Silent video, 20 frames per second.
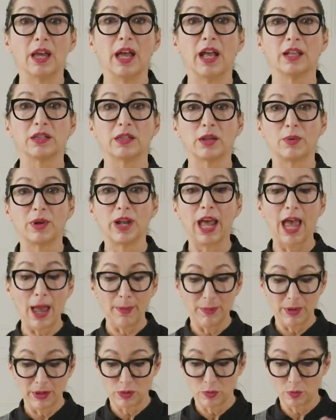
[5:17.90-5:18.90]
And so what
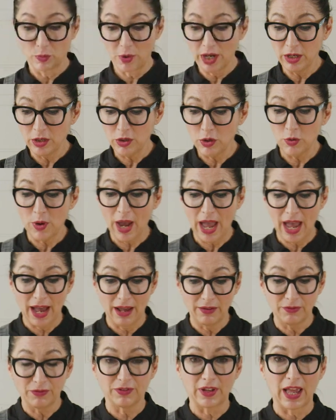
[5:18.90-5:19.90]
happens when you
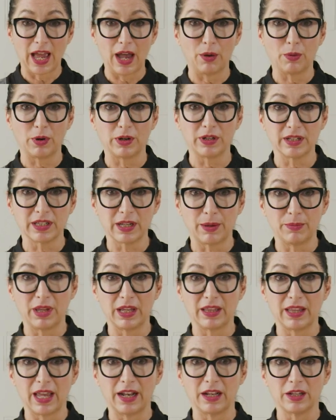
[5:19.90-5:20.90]
add flour to
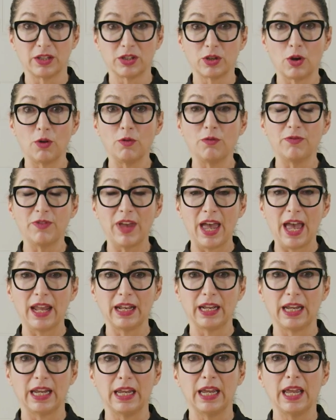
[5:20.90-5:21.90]
something that is so
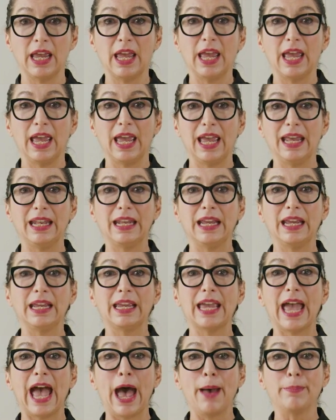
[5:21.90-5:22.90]
fatty, it
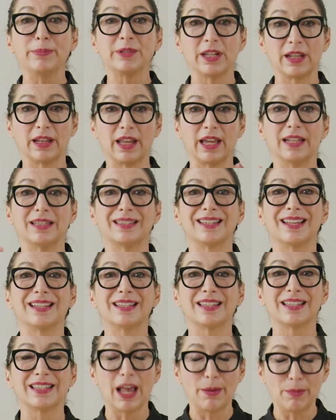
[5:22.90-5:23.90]
encapsulates
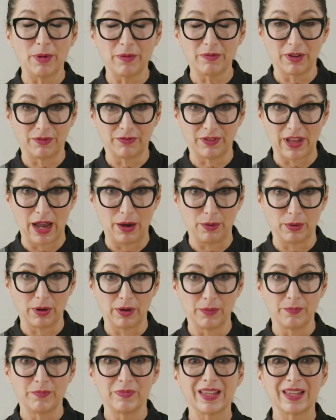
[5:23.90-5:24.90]
some of the flour.